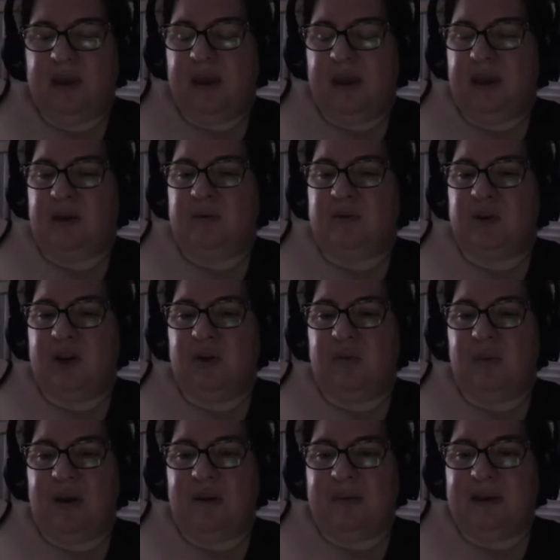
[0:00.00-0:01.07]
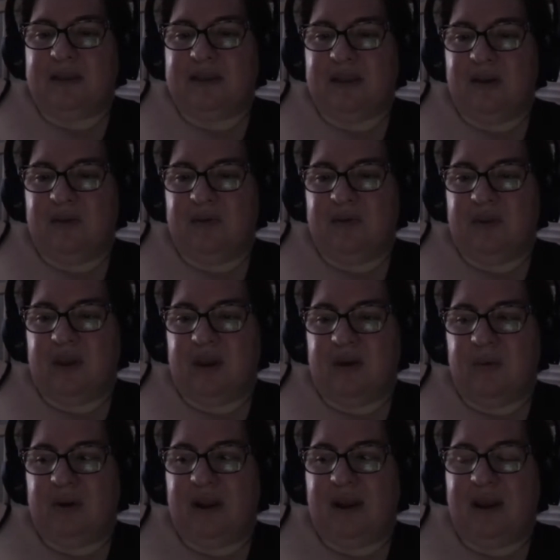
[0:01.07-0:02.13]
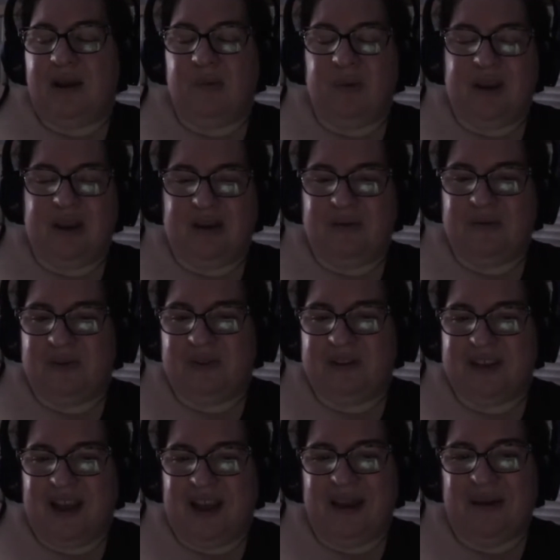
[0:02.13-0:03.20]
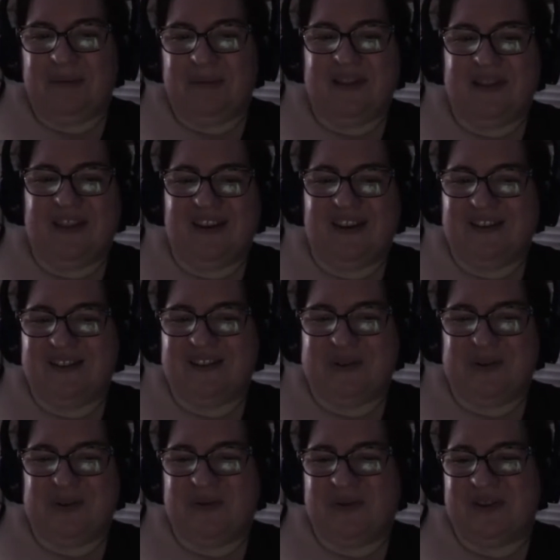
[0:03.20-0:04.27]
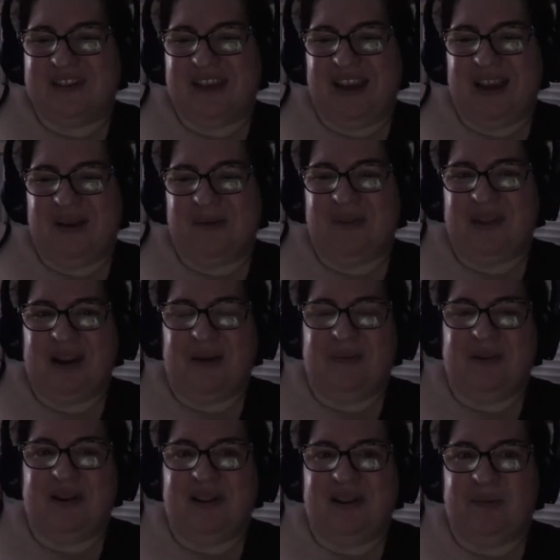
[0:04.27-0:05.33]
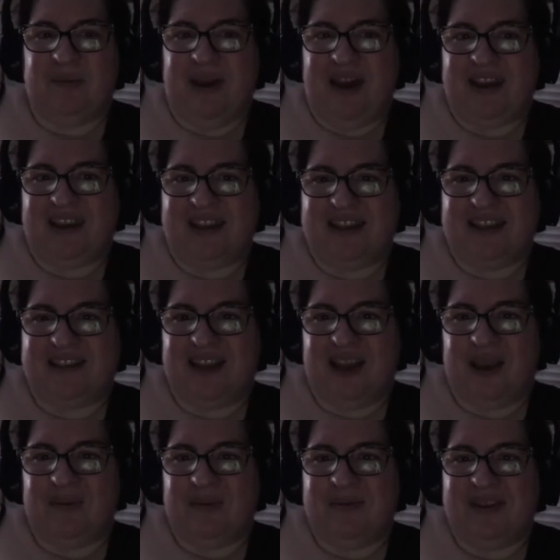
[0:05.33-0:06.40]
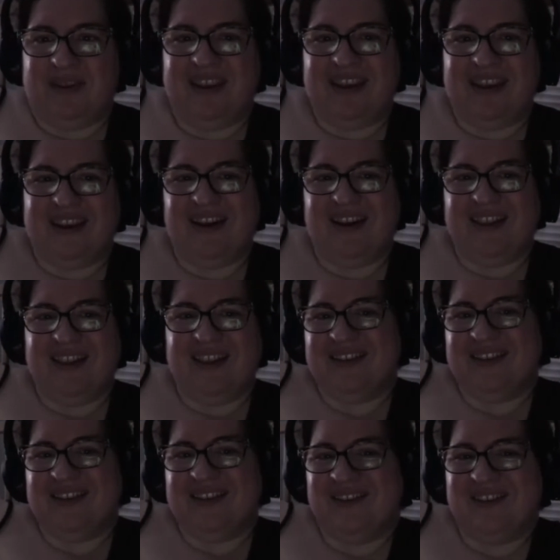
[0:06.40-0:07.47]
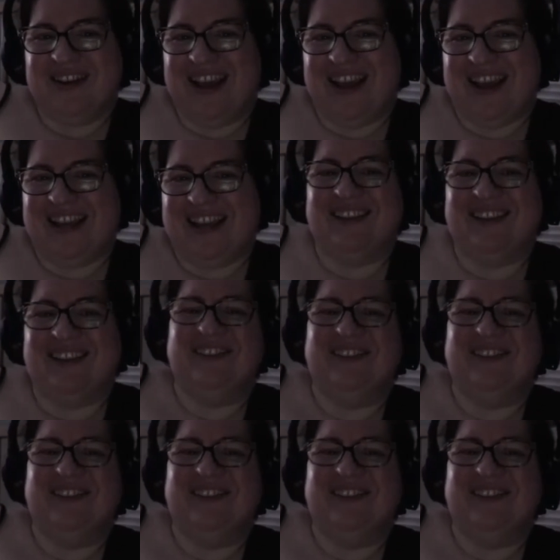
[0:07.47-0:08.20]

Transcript: I keep trying to remind myself that when I am working full time and they're in school full time, that I'm going to look back at this time and be like, oh, that was so nice.